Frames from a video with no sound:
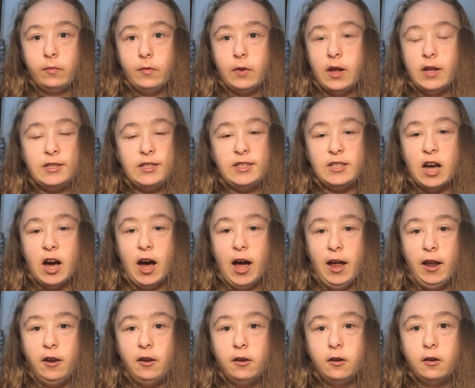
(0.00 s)
it's
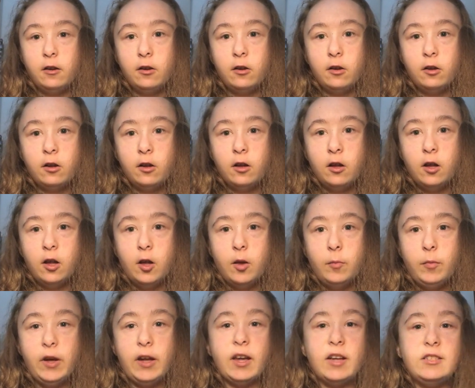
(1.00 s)
not
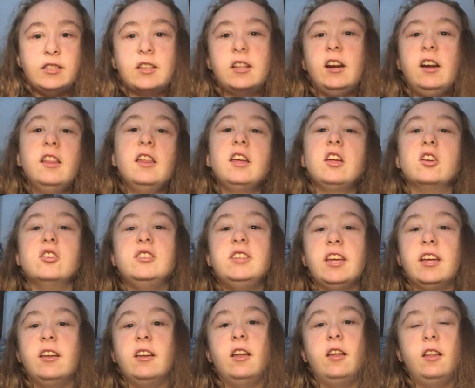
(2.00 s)
because clearly you're
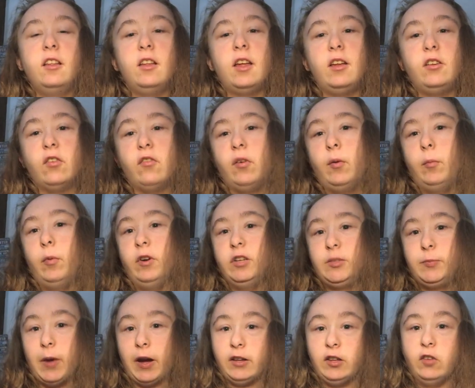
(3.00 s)
seeing a, a different
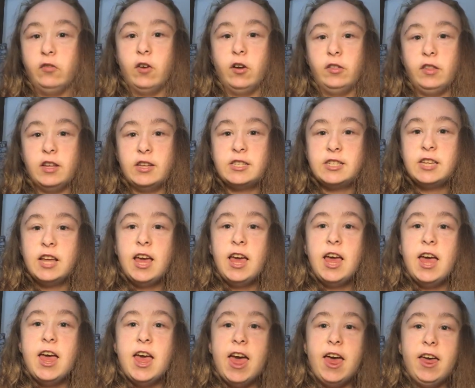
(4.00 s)
perspective on this
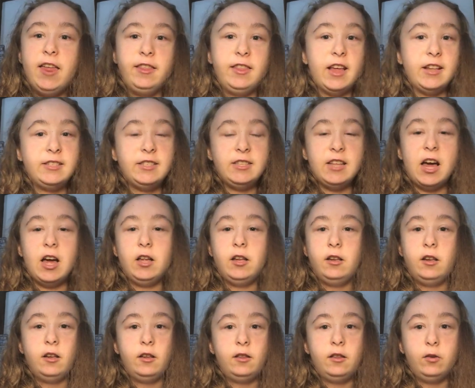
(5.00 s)
and that's not
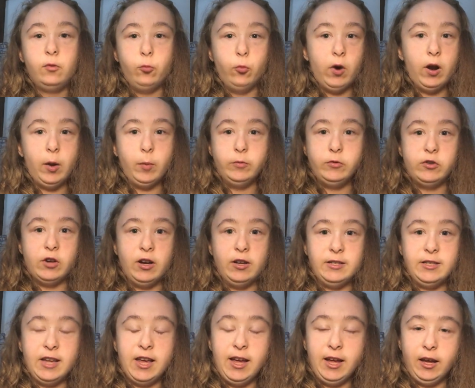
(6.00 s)
what I'm trying to
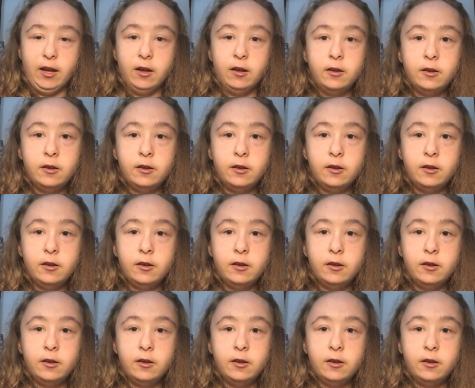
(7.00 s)
say